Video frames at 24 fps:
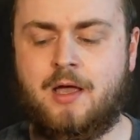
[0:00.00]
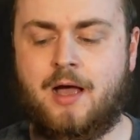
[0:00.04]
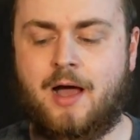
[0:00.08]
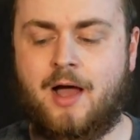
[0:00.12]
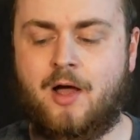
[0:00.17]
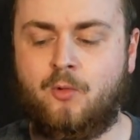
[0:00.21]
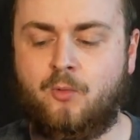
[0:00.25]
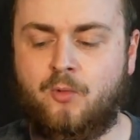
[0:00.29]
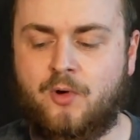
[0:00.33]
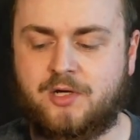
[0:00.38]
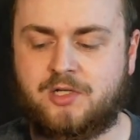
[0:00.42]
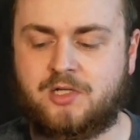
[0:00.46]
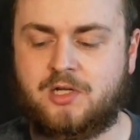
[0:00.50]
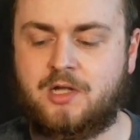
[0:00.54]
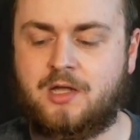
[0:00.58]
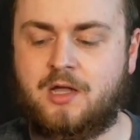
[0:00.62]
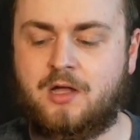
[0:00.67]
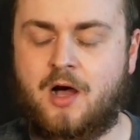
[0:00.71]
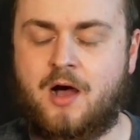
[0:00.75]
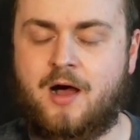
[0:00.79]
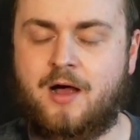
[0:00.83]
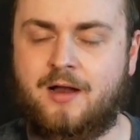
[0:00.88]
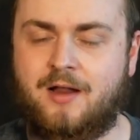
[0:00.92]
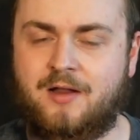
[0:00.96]
I wish he
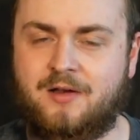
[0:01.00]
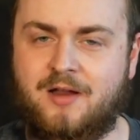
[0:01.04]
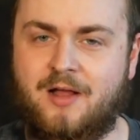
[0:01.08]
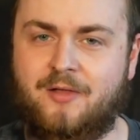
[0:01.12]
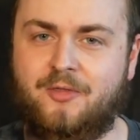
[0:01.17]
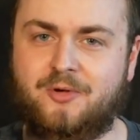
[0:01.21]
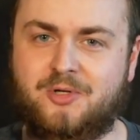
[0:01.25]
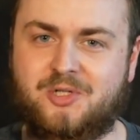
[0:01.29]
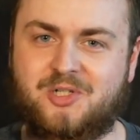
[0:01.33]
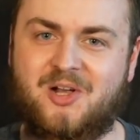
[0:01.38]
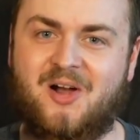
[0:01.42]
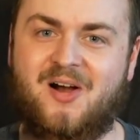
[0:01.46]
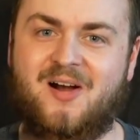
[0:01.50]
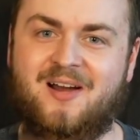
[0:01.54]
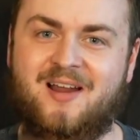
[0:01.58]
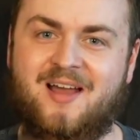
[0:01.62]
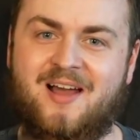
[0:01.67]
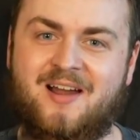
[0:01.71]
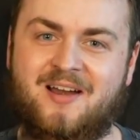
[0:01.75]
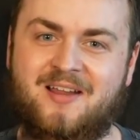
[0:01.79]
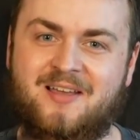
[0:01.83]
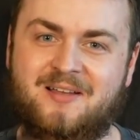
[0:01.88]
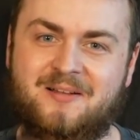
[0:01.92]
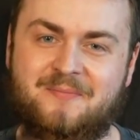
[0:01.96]
got another shot
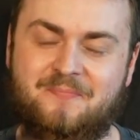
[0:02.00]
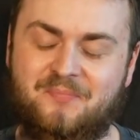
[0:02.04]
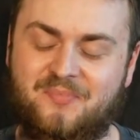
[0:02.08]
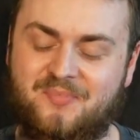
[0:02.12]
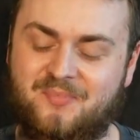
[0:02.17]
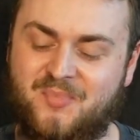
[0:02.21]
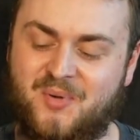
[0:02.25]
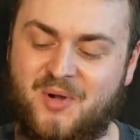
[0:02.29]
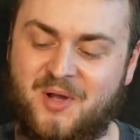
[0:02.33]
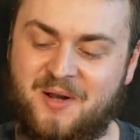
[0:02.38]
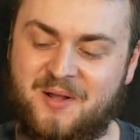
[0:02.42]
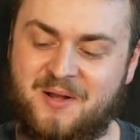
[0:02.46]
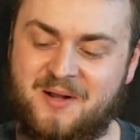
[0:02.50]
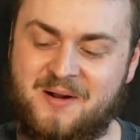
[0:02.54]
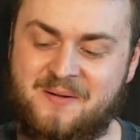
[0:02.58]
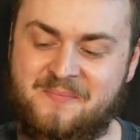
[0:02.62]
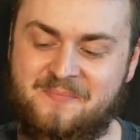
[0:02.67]
at it, but